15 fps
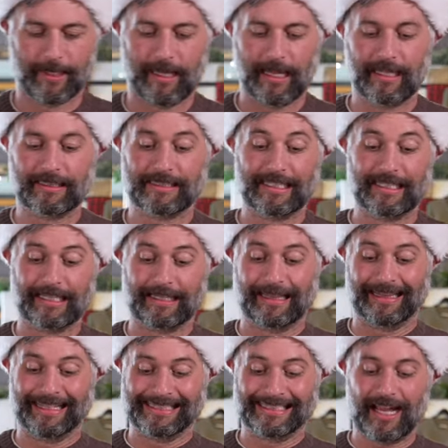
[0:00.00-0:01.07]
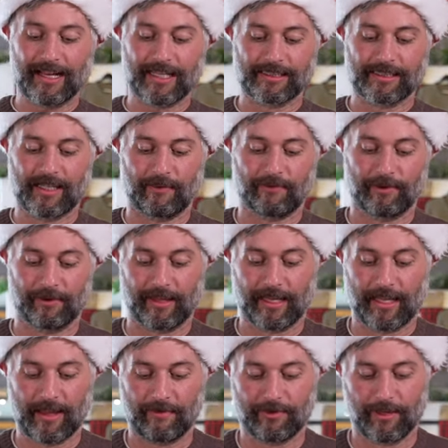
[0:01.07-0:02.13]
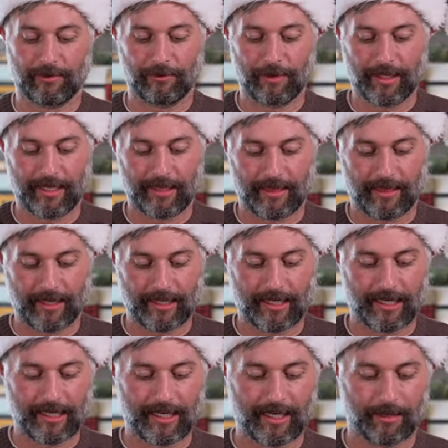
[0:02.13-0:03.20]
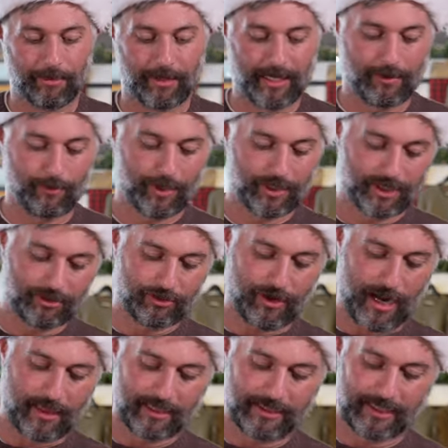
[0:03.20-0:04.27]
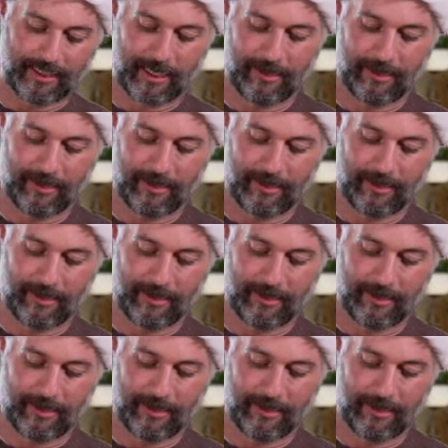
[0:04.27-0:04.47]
It's the, the stocking stuffer and the gift that you really didn't think you needed, but then once you try this thing